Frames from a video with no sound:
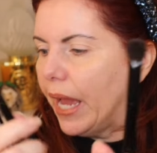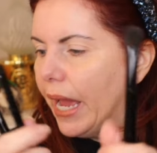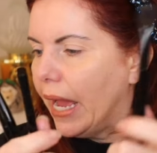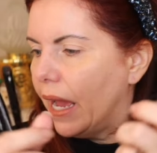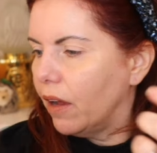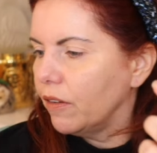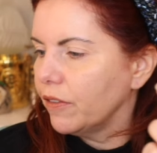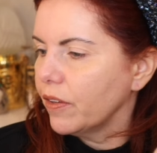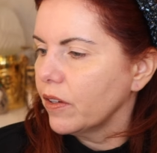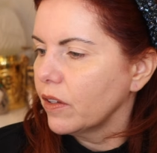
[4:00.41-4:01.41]

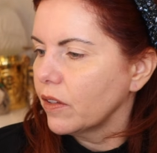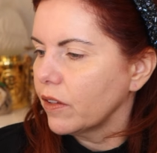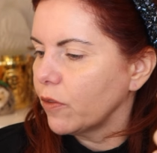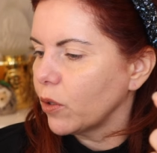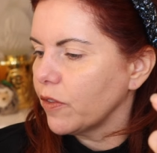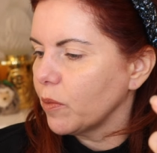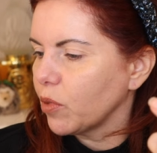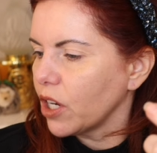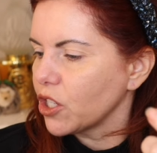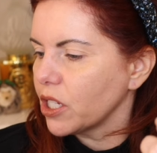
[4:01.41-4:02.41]
have the four different
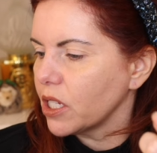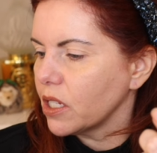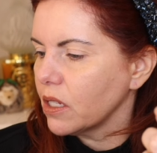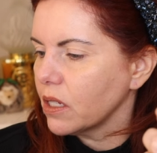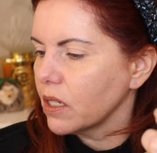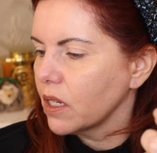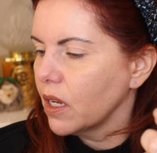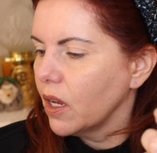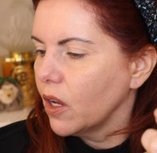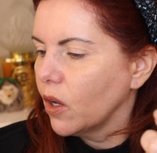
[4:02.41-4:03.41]
brushes.
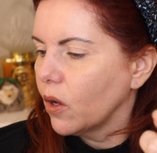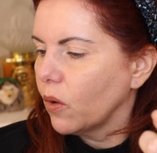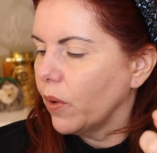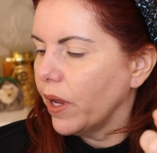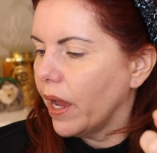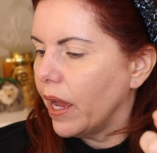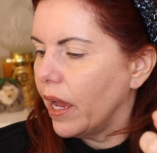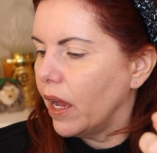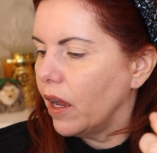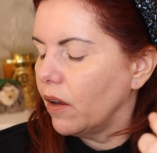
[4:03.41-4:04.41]
We
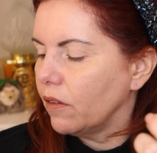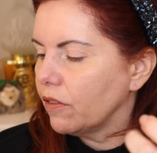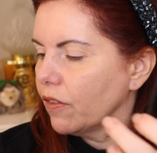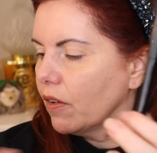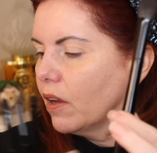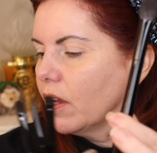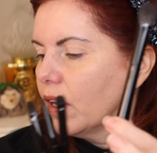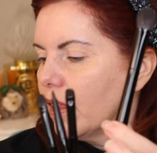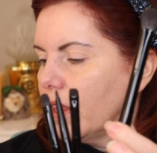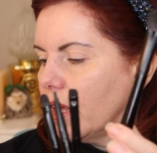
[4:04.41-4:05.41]
have
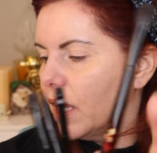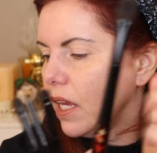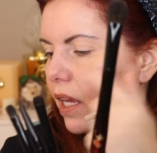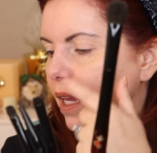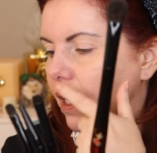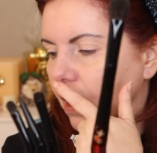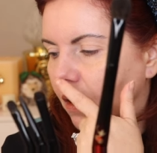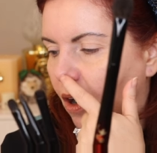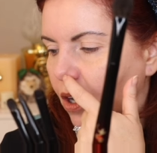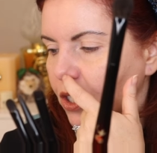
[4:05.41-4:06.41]
the
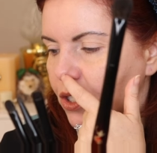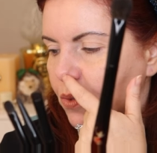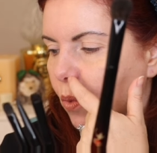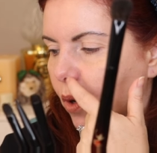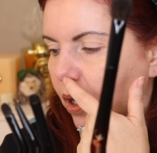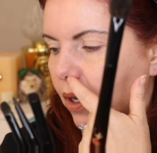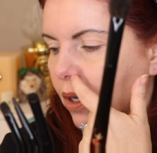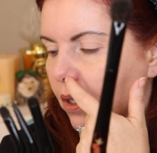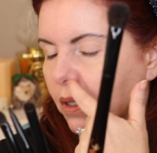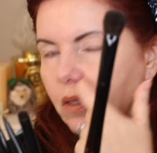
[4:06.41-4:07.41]
arched
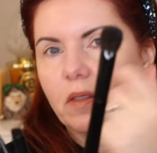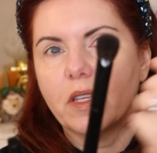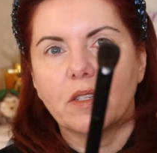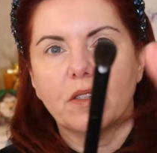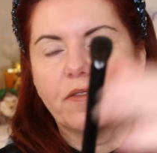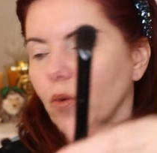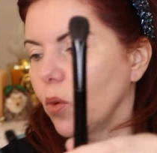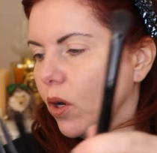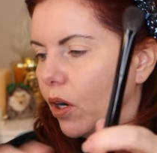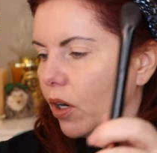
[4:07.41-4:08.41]
worker. This is
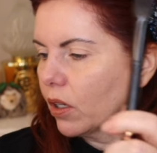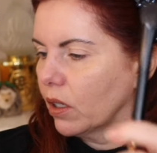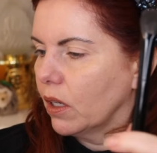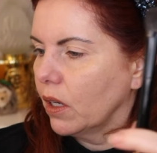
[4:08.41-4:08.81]
for